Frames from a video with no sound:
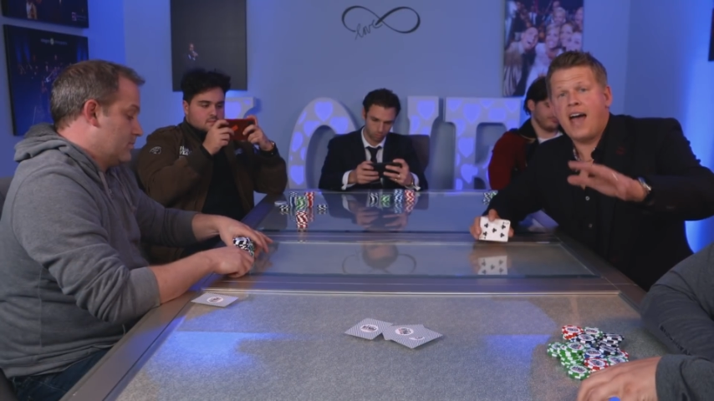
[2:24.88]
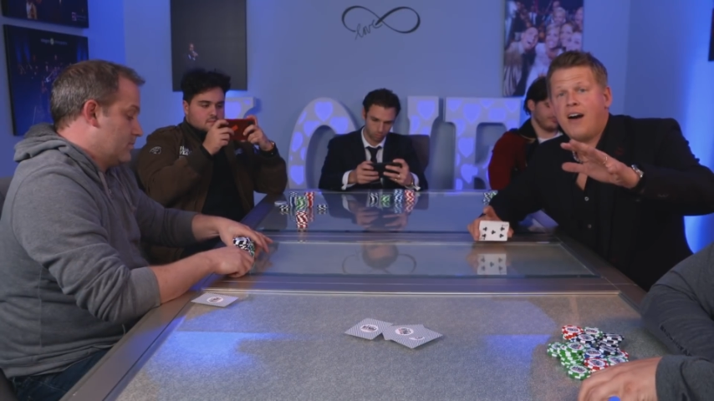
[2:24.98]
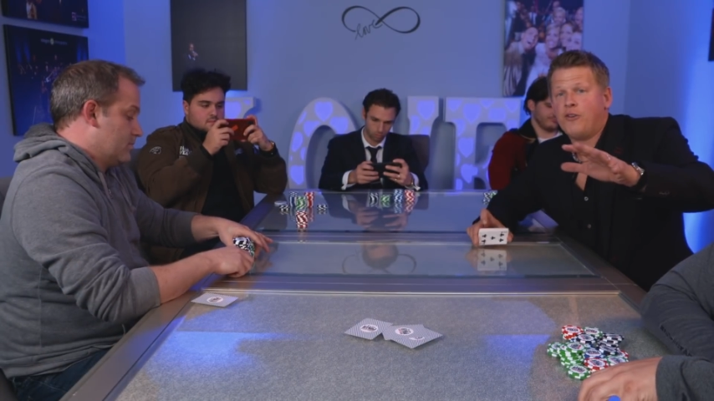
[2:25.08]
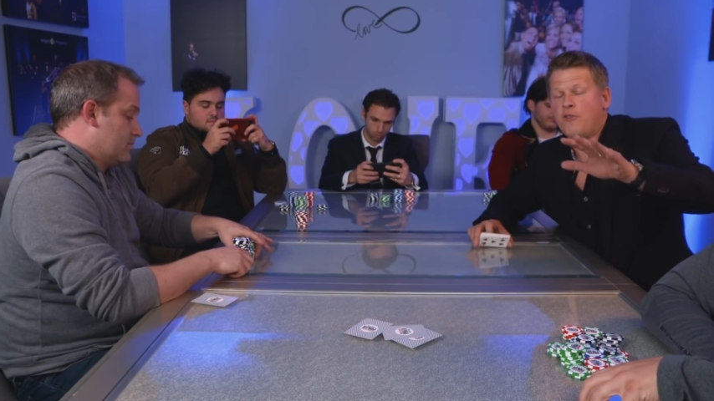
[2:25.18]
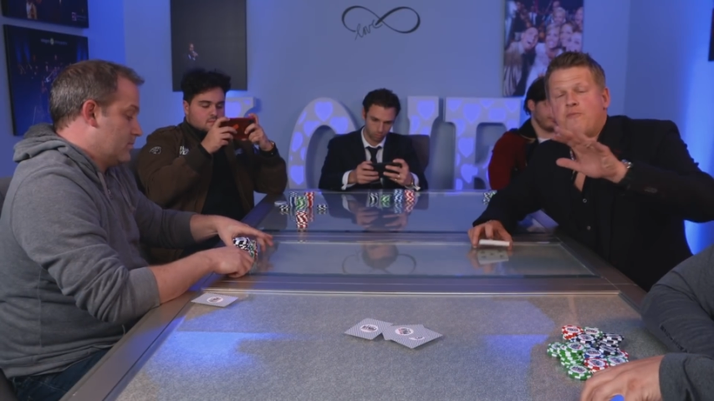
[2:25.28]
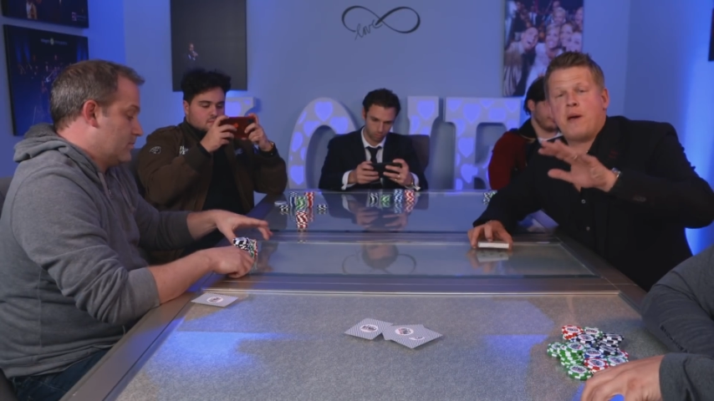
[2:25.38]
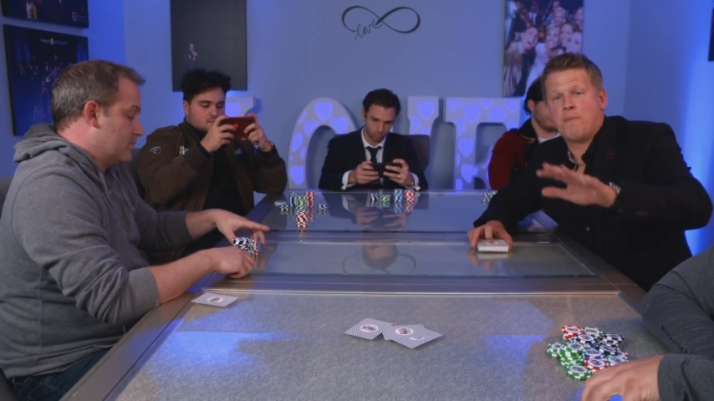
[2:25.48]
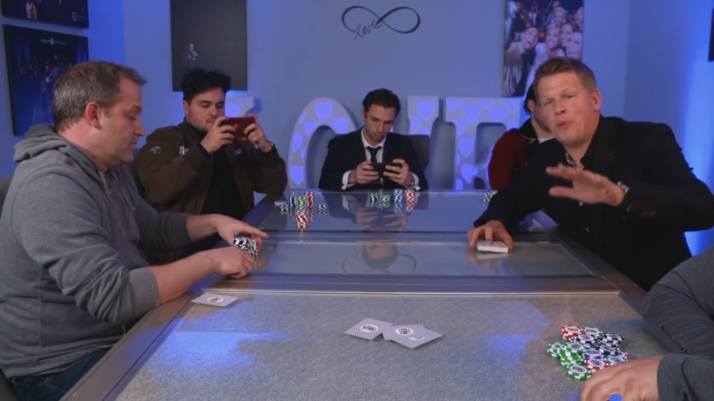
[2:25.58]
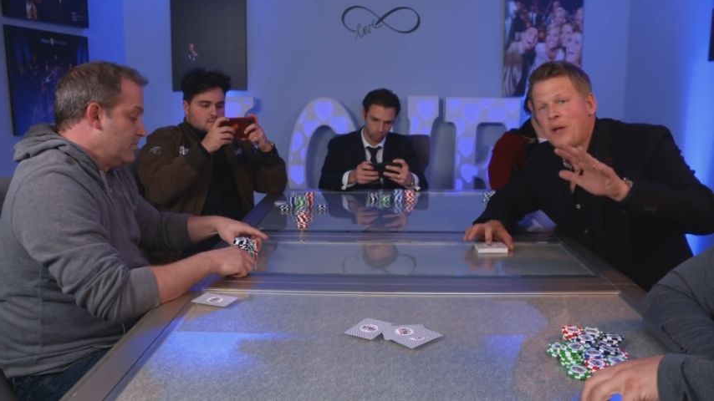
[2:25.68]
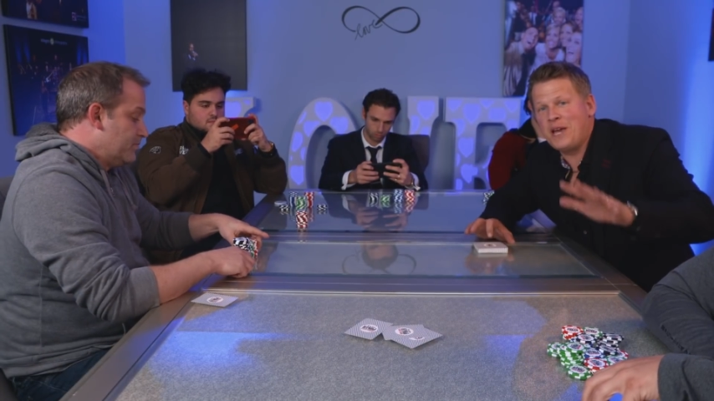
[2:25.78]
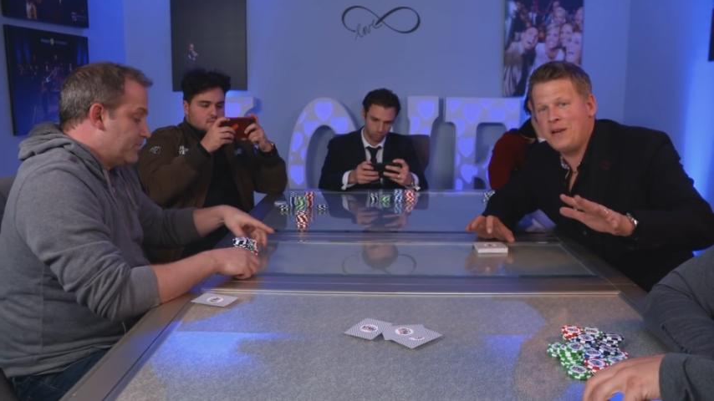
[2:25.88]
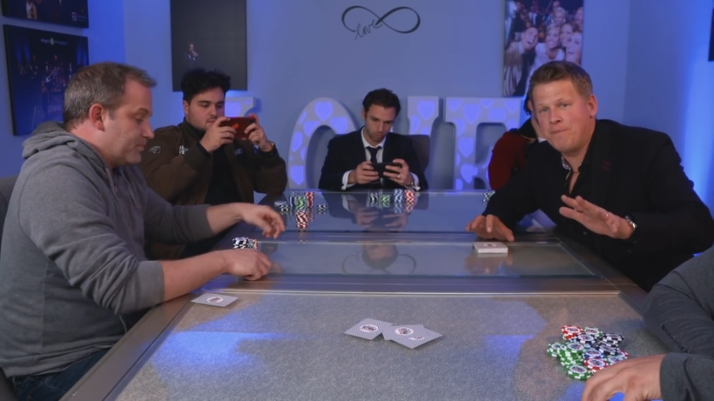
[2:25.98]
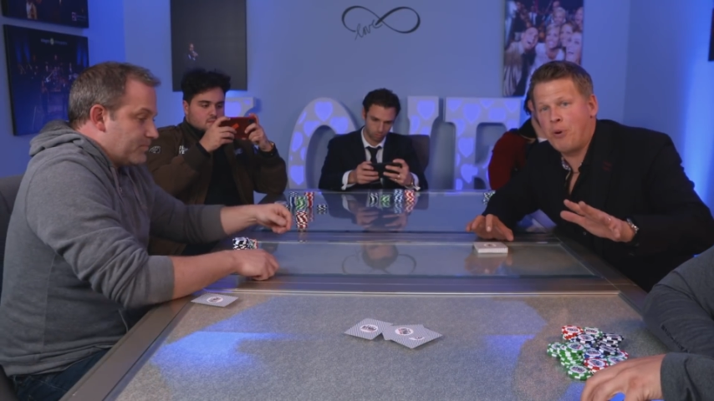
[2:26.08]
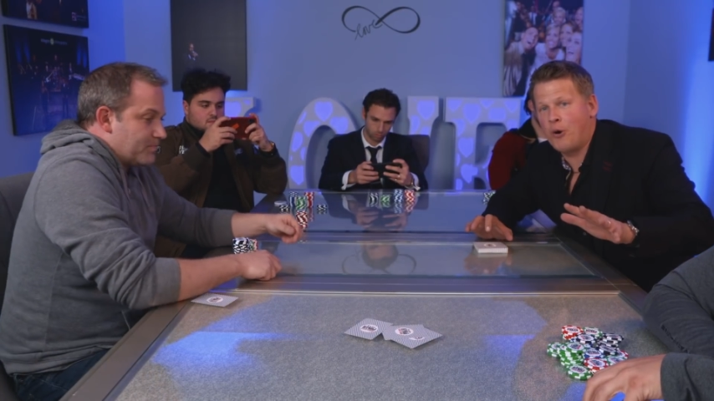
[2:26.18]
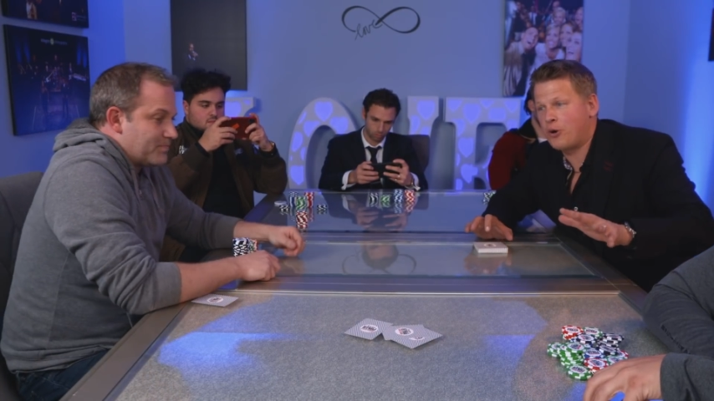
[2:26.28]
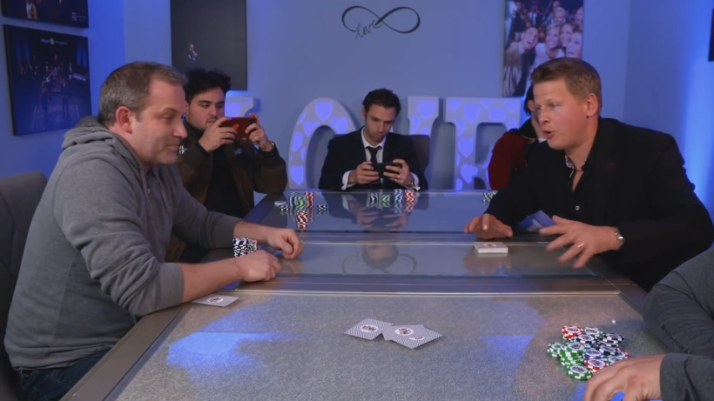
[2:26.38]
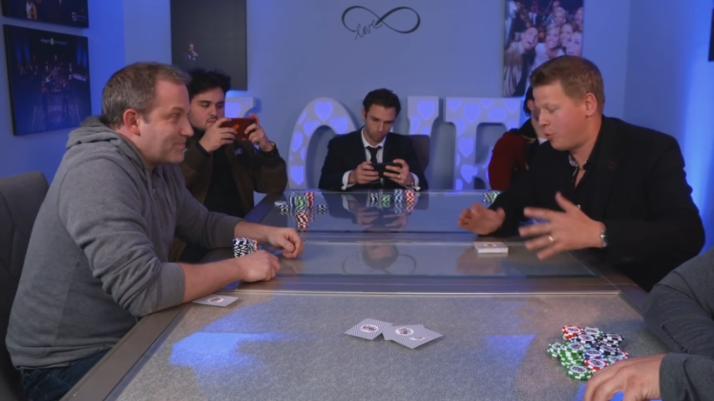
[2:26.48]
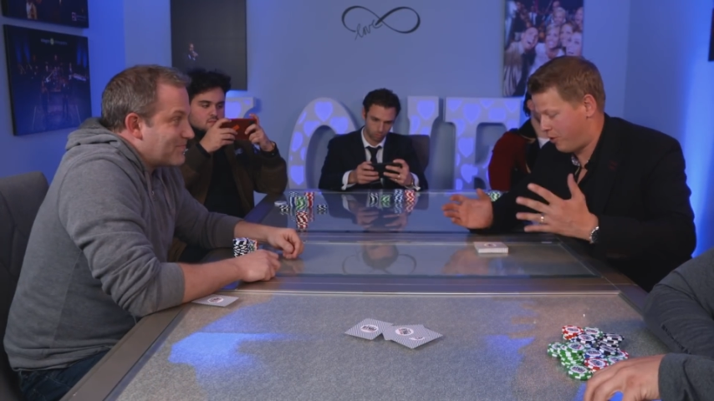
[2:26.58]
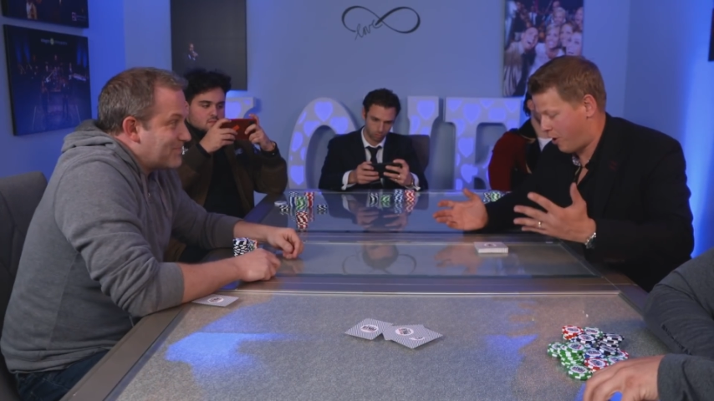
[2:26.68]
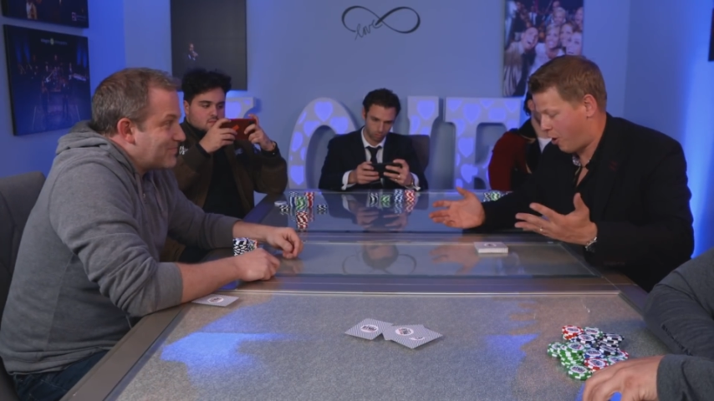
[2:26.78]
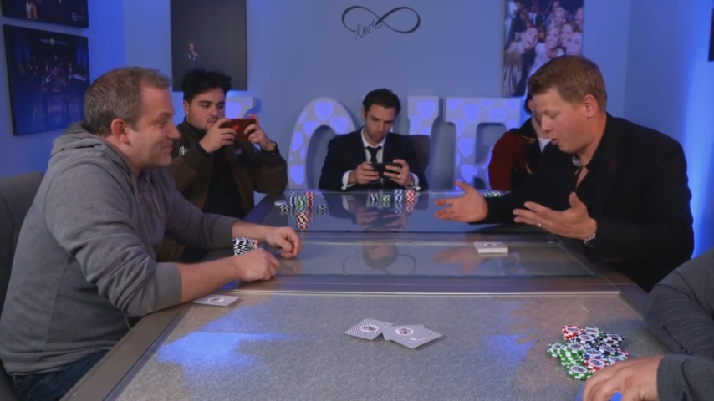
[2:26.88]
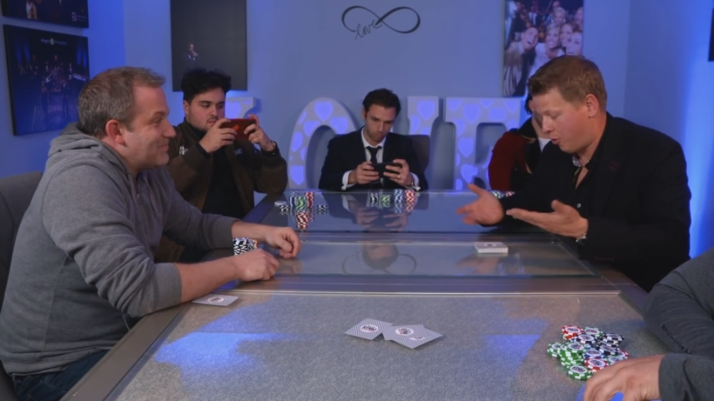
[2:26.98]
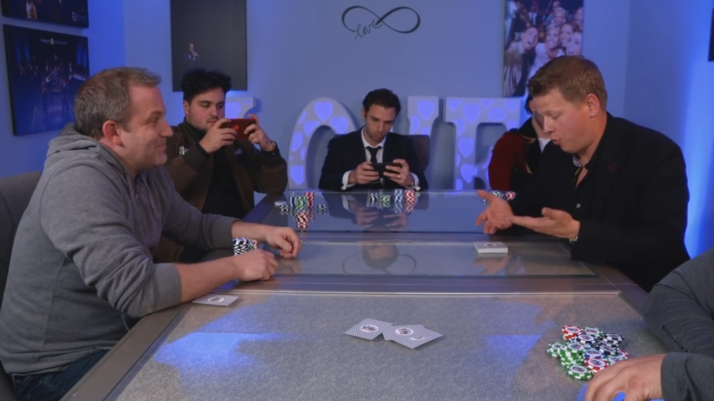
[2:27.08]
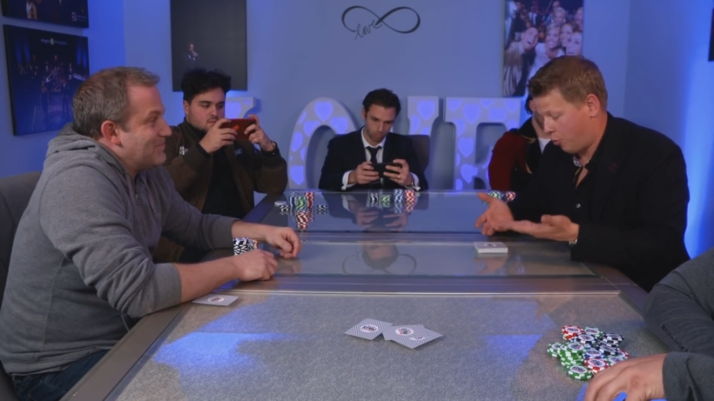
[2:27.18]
Speaker 1: now that we've been playing poker with our